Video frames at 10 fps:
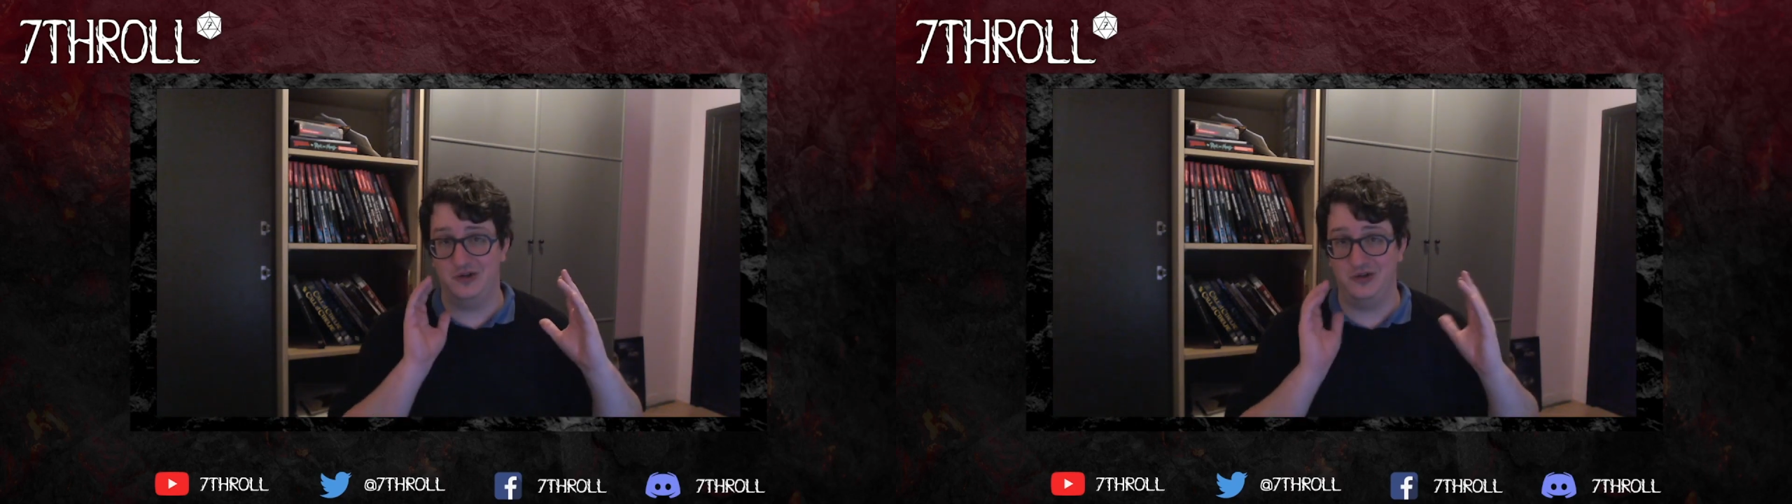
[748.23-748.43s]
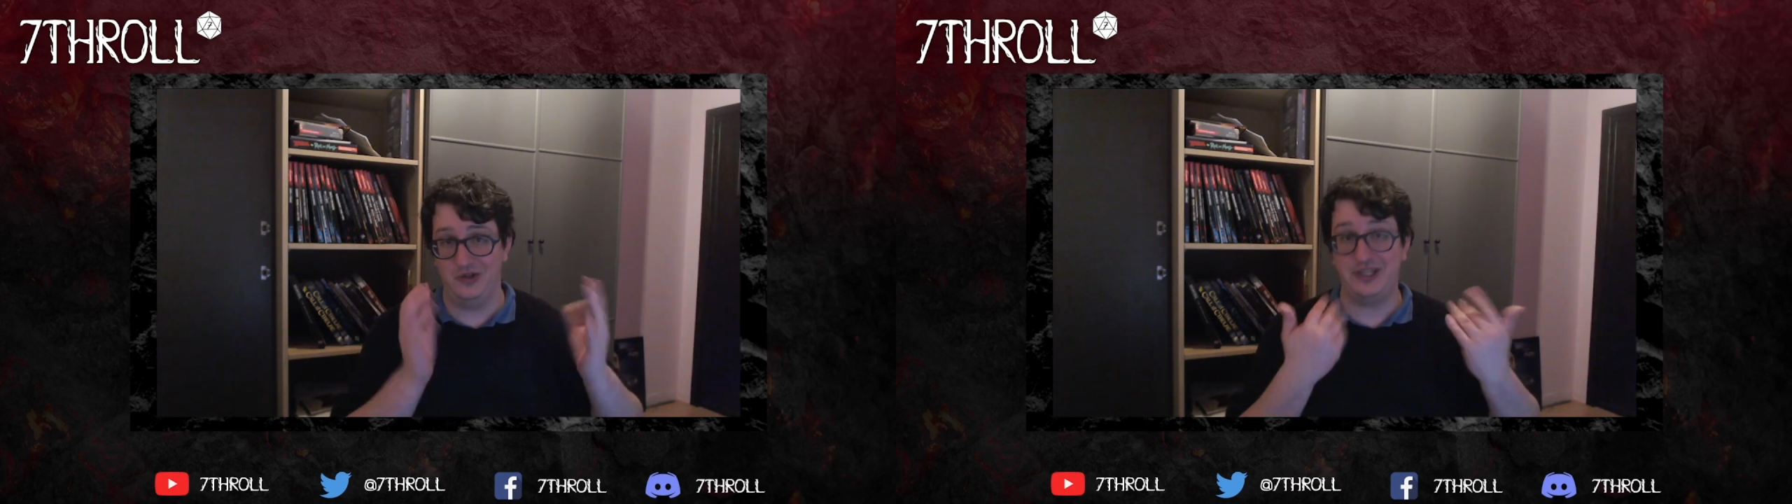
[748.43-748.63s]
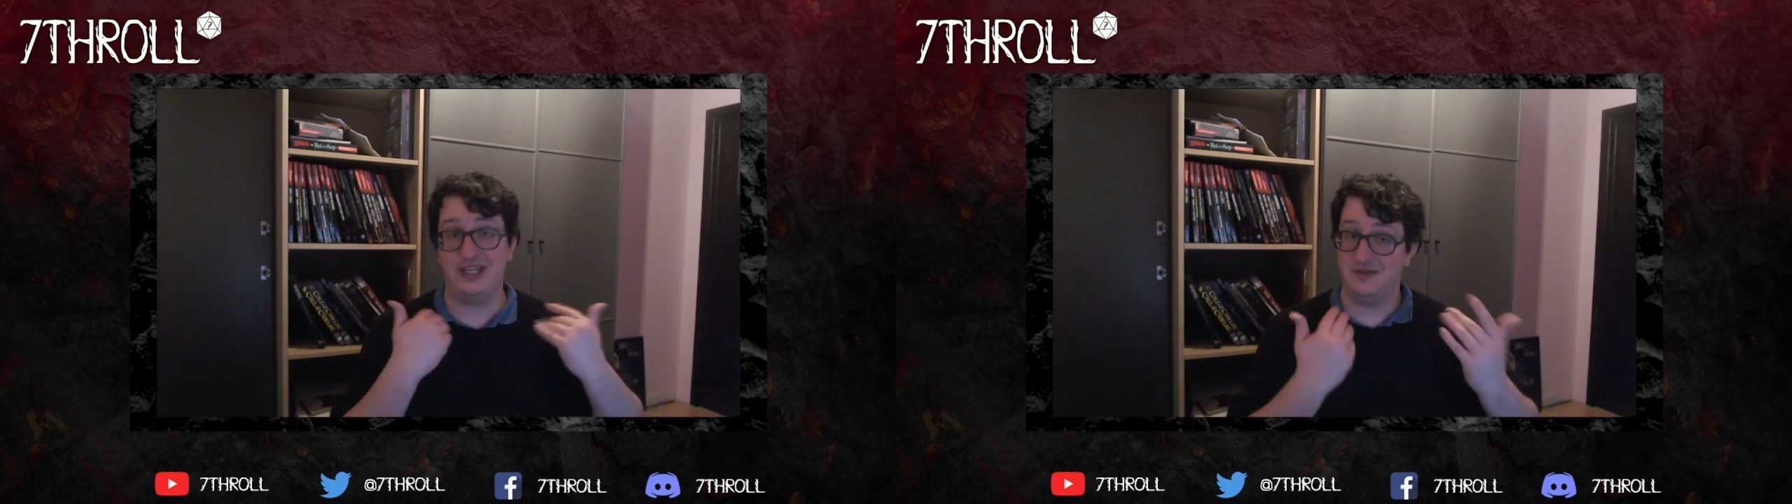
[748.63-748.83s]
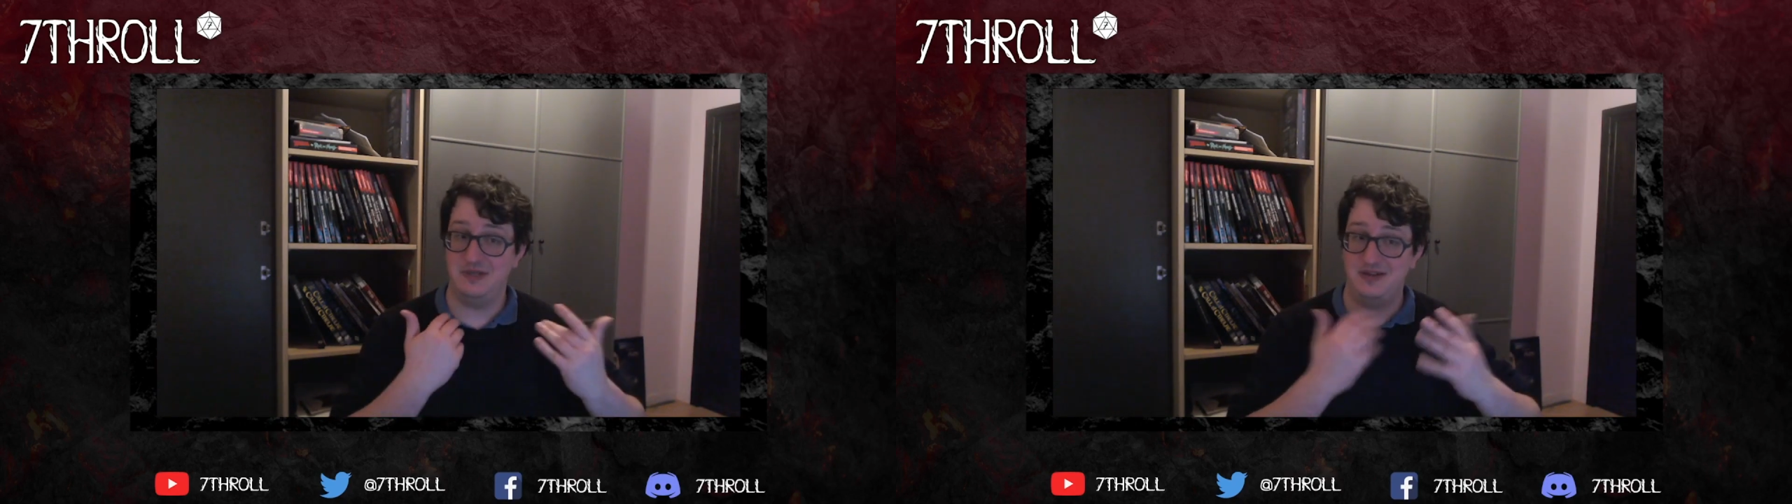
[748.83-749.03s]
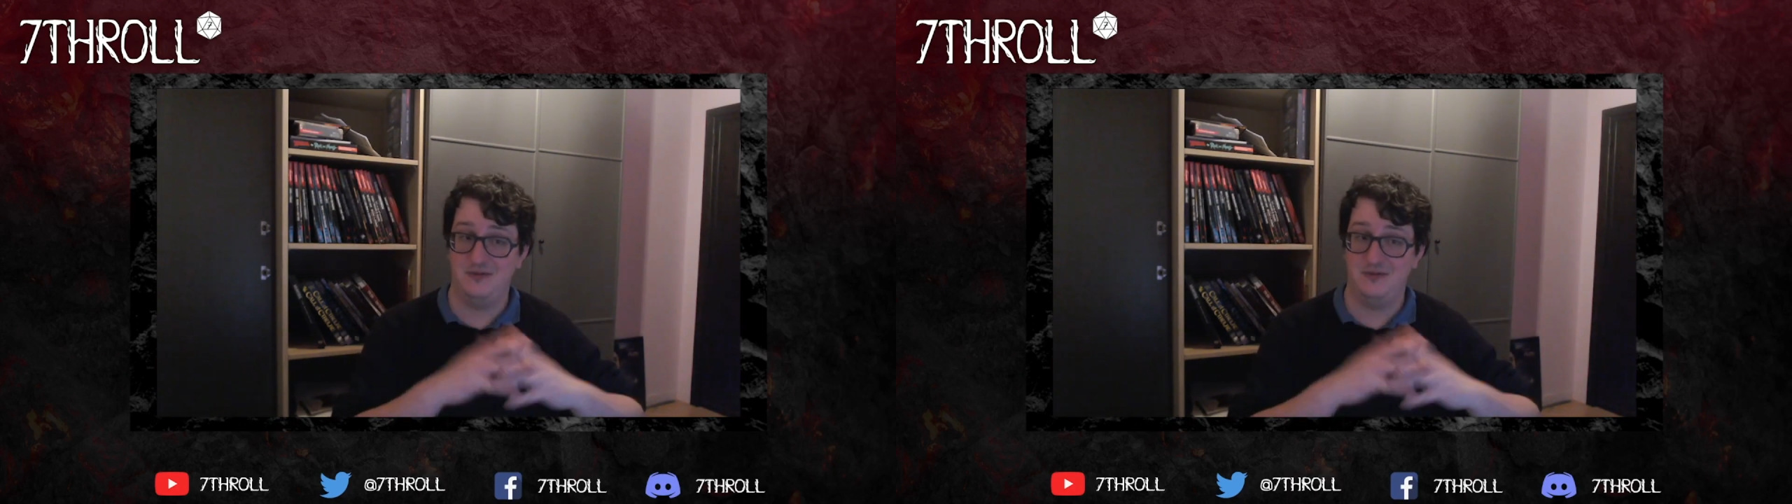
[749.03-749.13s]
looking at me